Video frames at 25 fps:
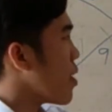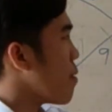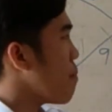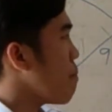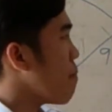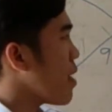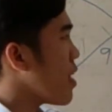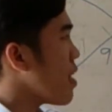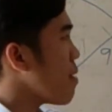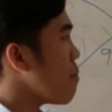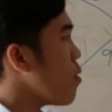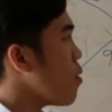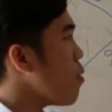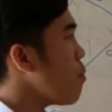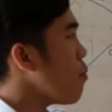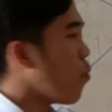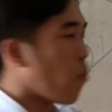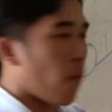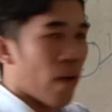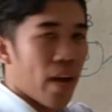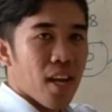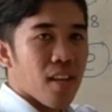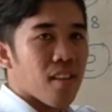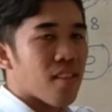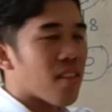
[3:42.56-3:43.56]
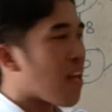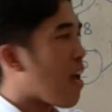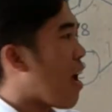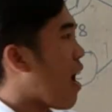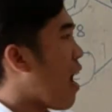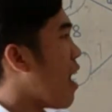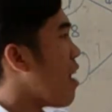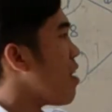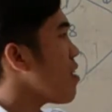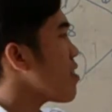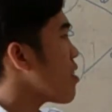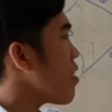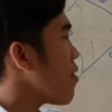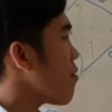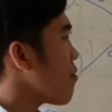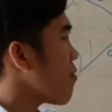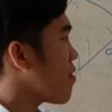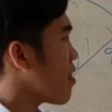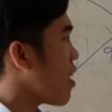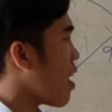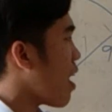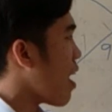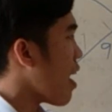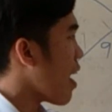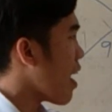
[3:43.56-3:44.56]
with minimum weight out
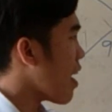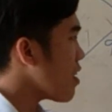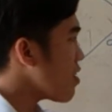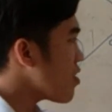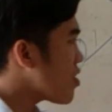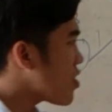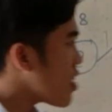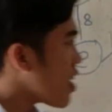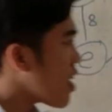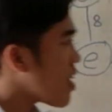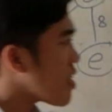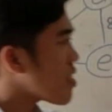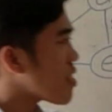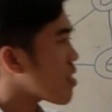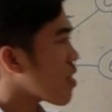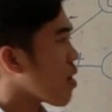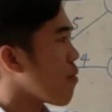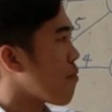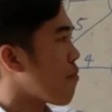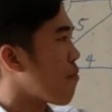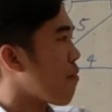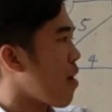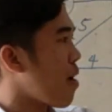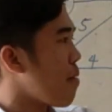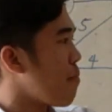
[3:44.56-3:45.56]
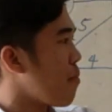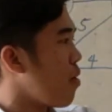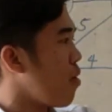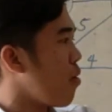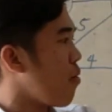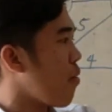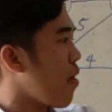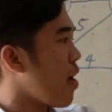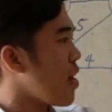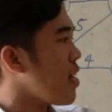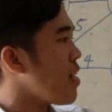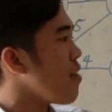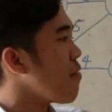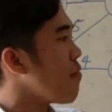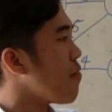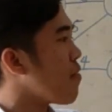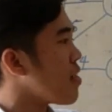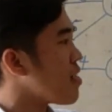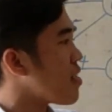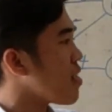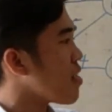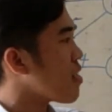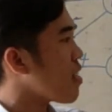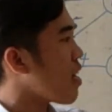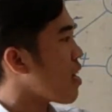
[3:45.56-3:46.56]
of the edges from already
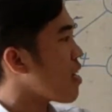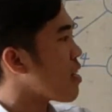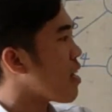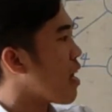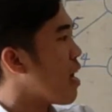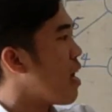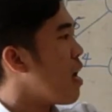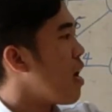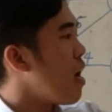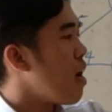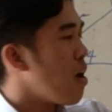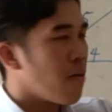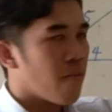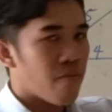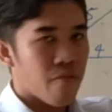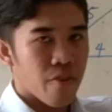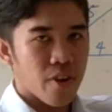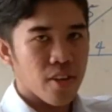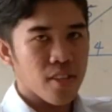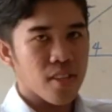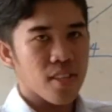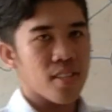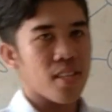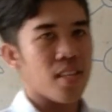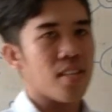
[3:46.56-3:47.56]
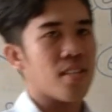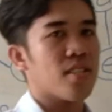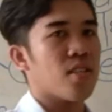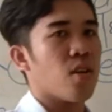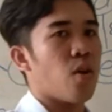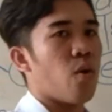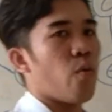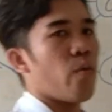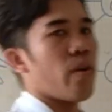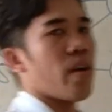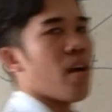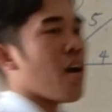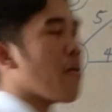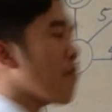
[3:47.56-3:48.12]
visited vertices. So we